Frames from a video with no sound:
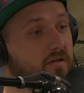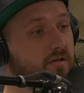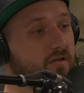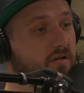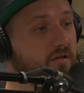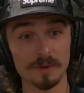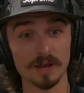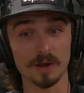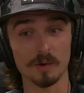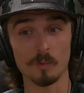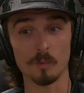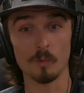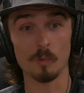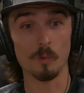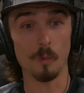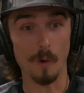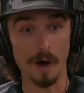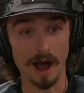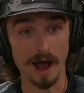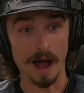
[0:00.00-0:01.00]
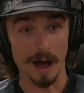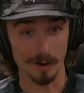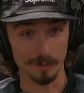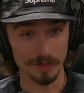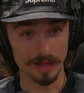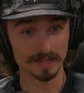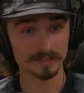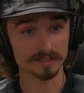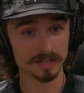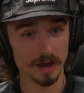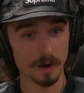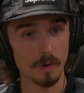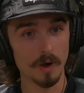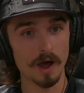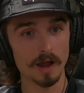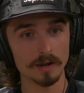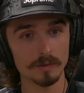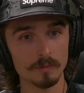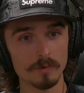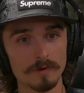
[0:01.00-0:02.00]
And I'm like, wow, that's how
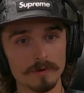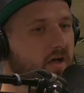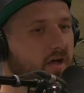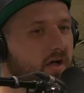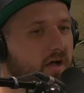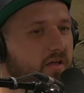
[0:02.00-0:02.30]
hot it was.